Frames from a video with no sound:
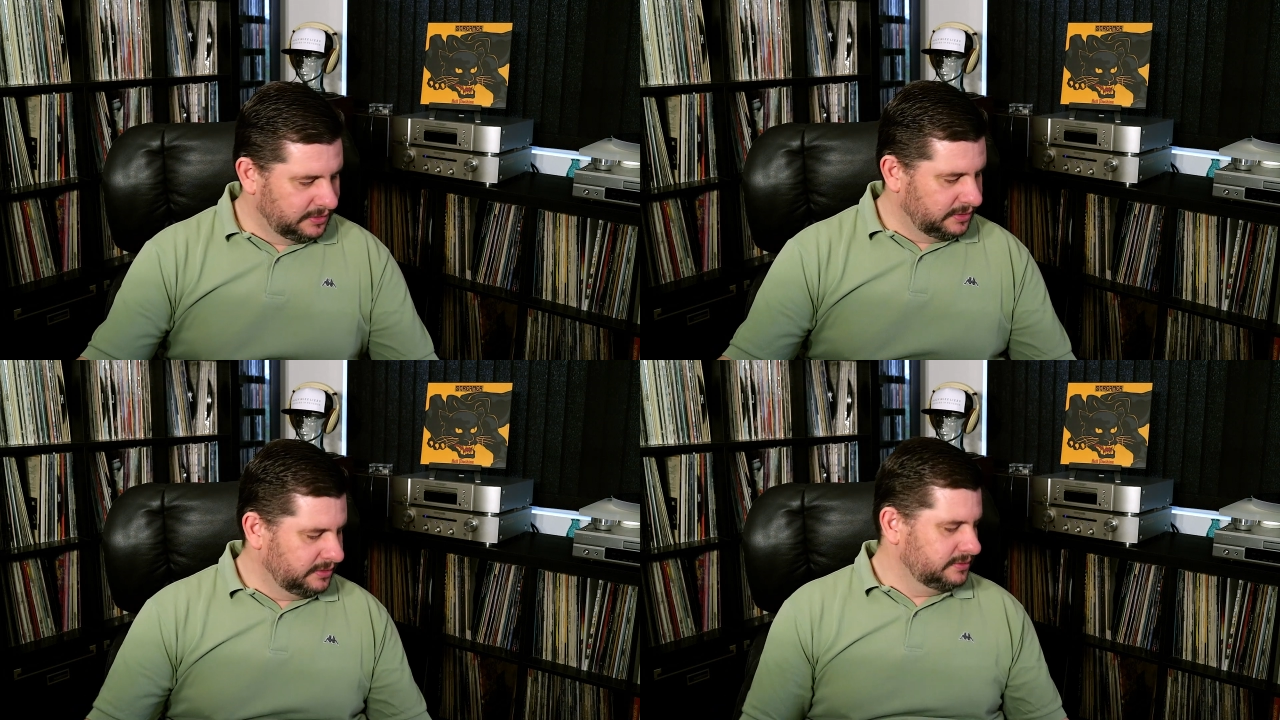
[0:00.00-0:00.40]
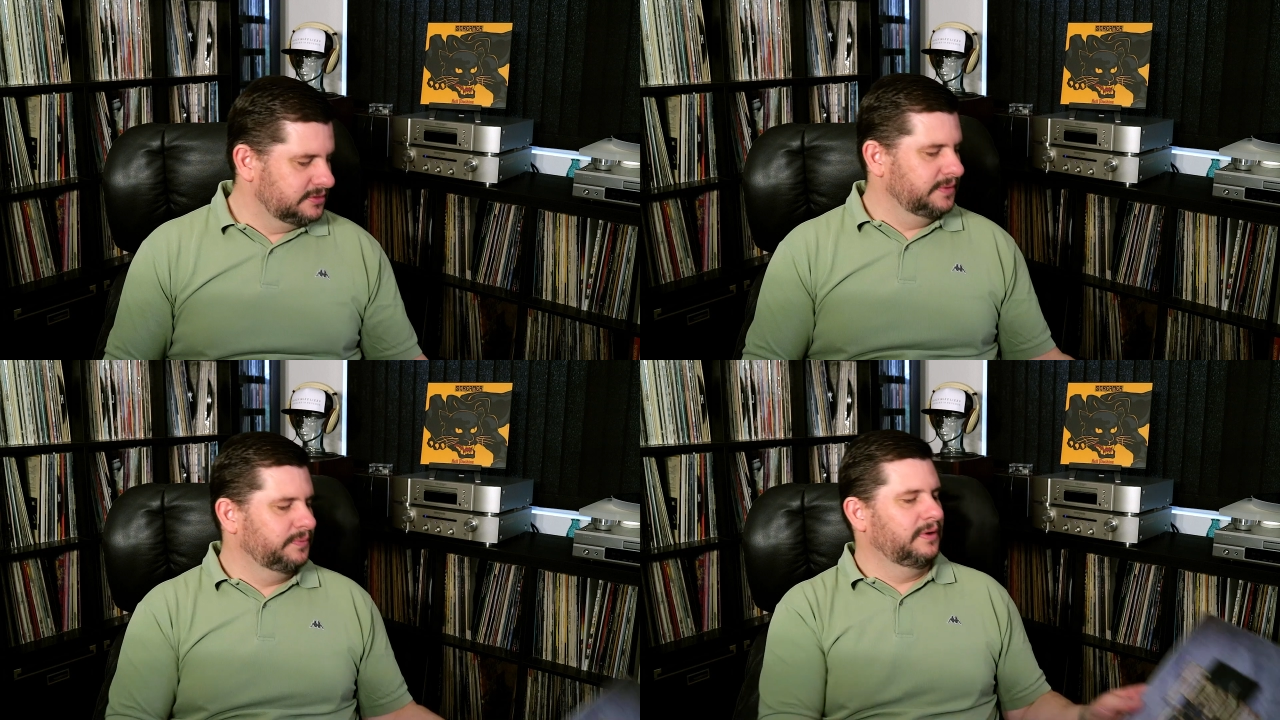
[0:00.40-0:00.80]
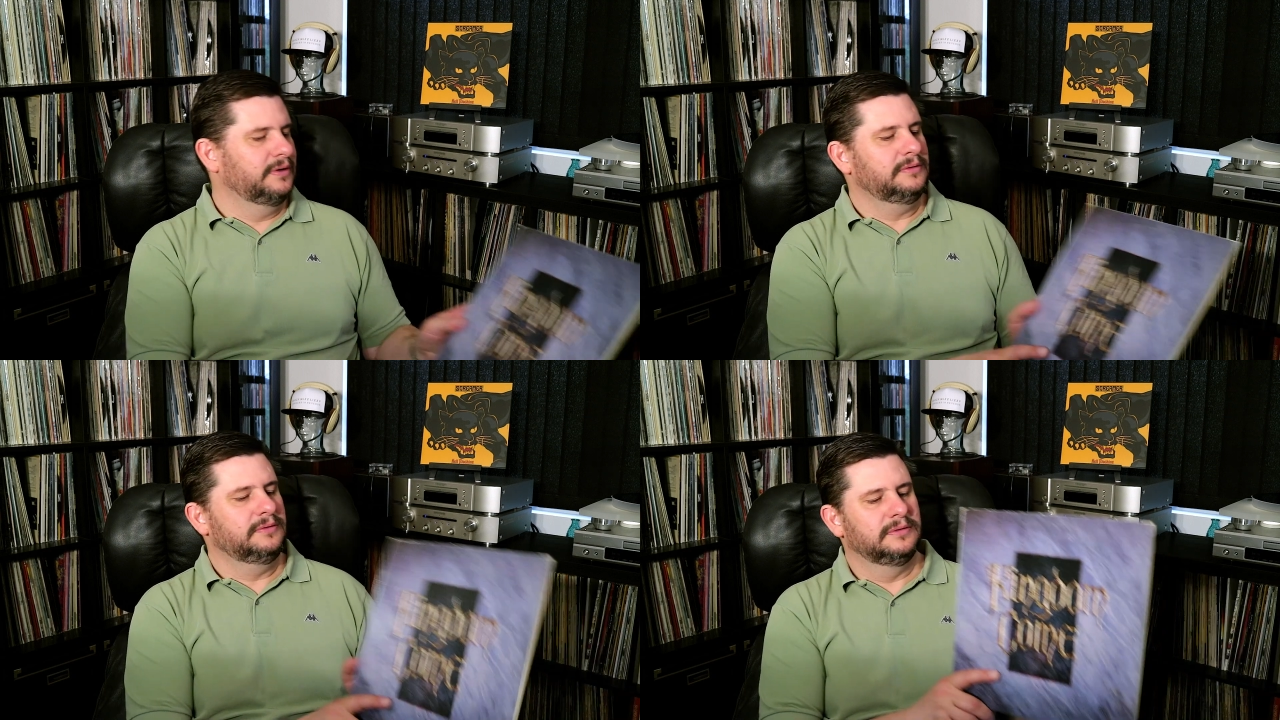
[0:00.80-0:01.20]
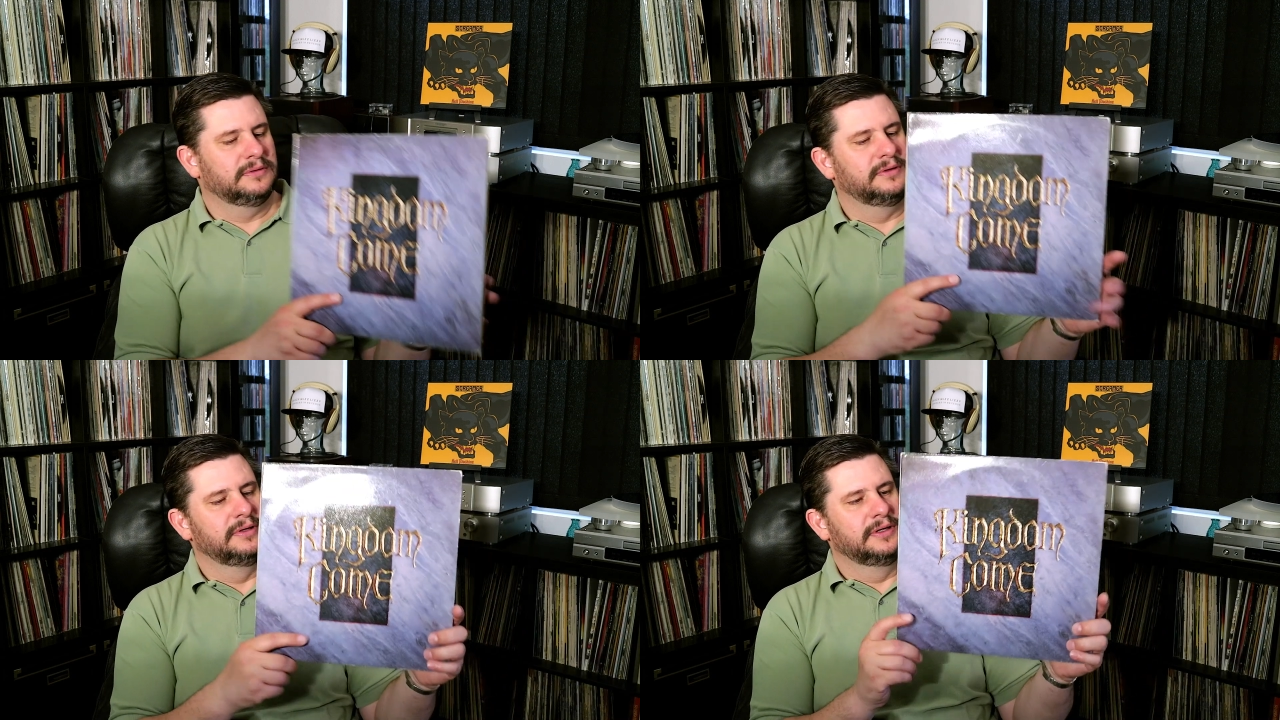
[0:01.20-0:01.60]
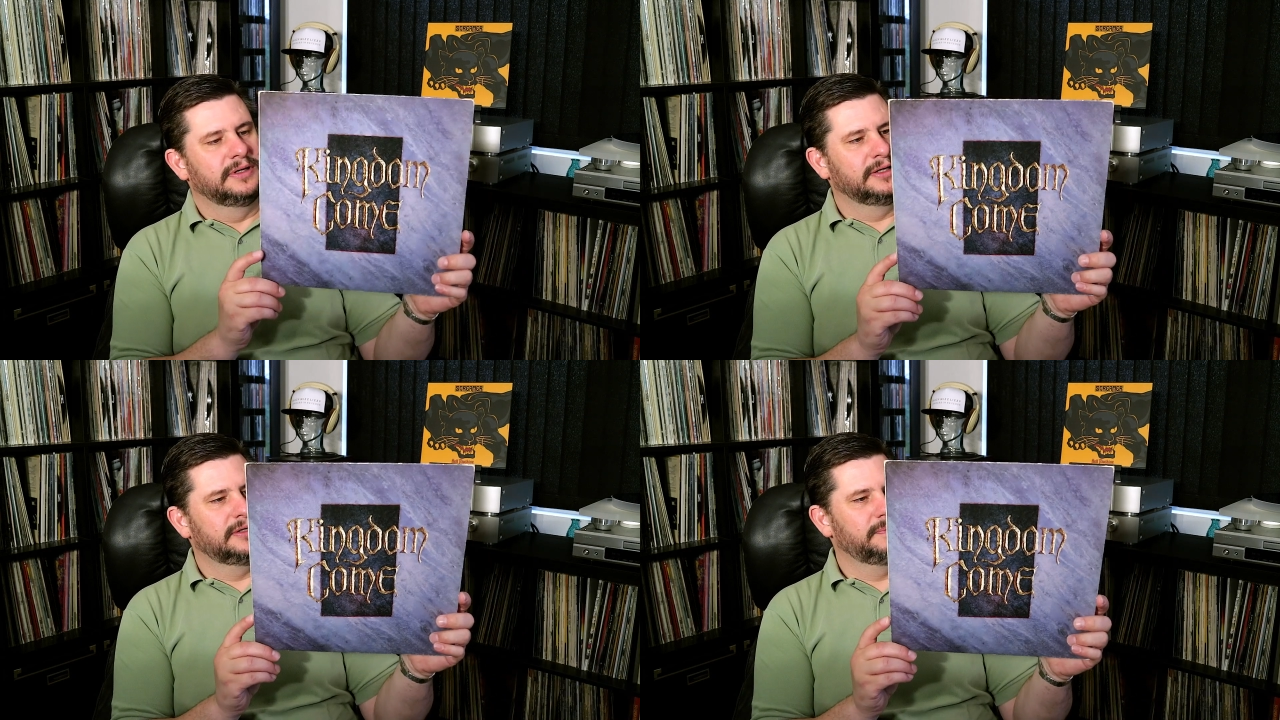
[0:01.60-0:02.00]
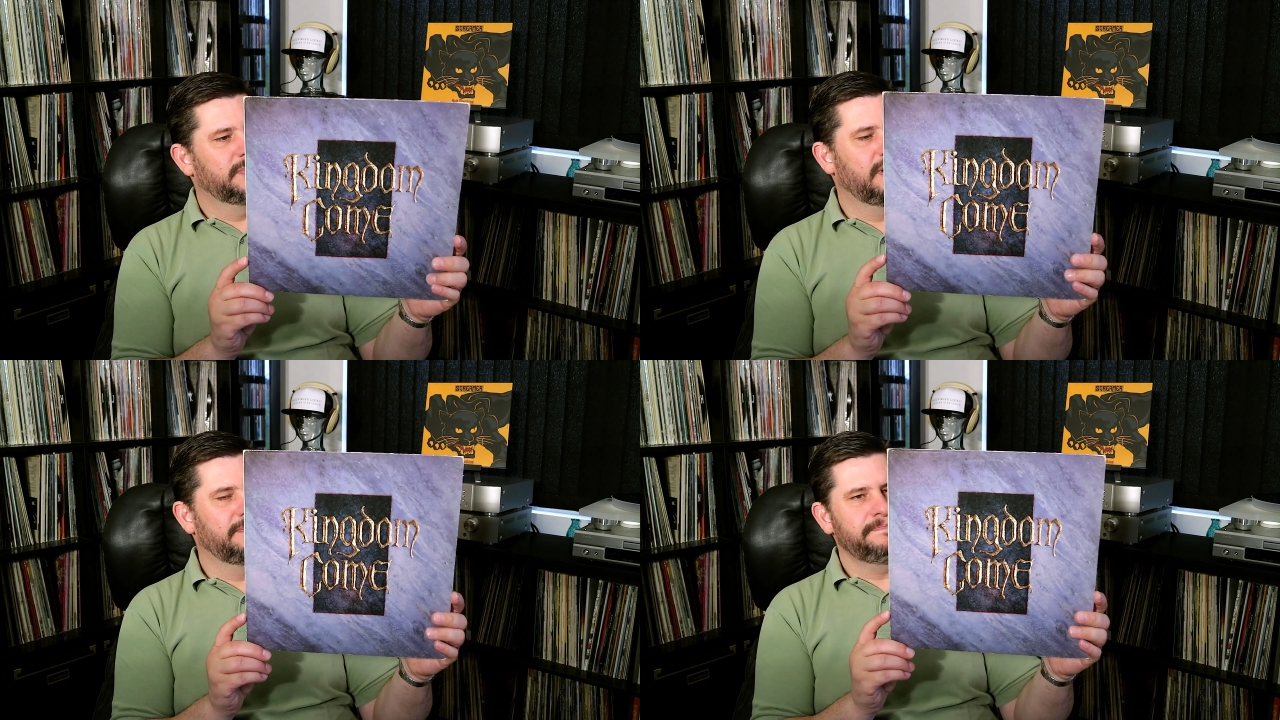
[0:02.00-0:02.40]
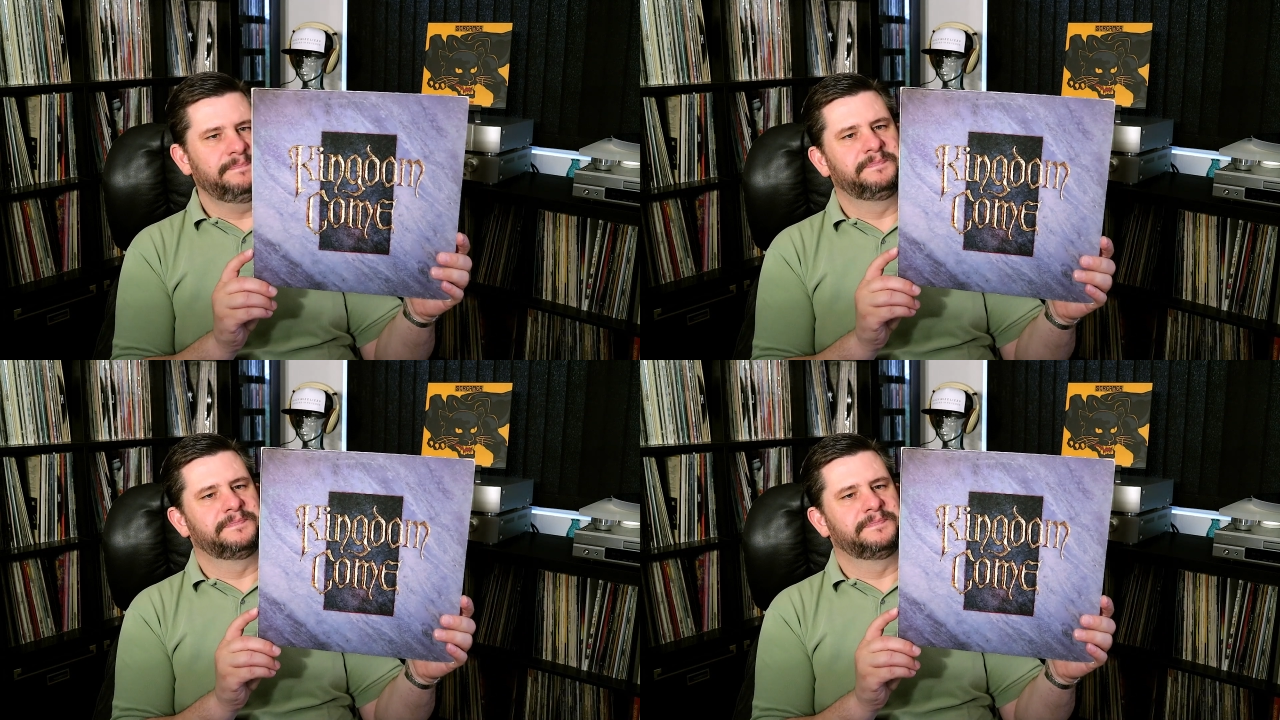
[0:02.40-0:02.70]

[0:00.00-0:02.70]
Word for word: Another cheap one, Kingdom Come.